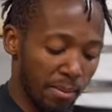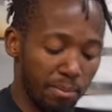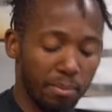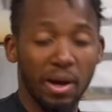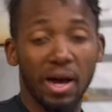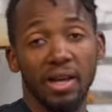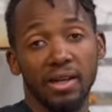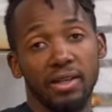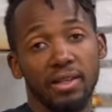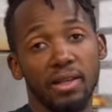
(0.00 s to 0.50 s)

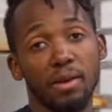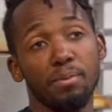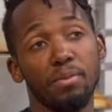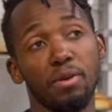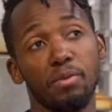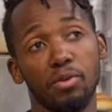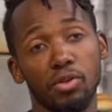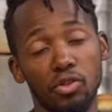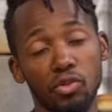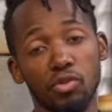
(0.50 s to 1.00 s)
But some
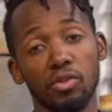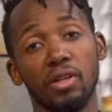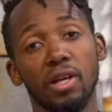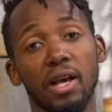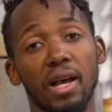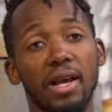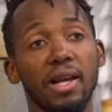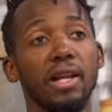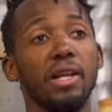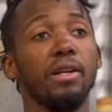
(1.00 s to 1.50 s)
people do
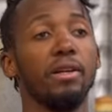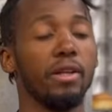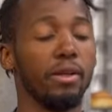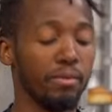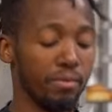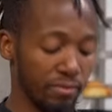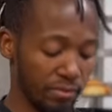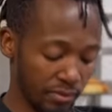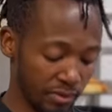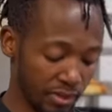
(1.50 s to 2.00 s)
that and then
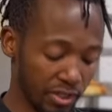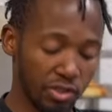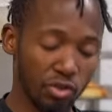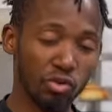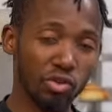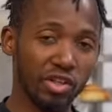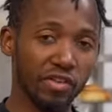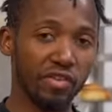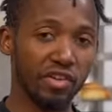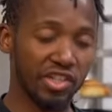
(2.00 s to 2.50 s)
they do
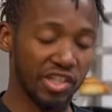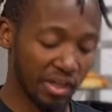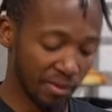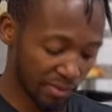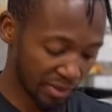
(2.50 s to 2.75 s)
different shape.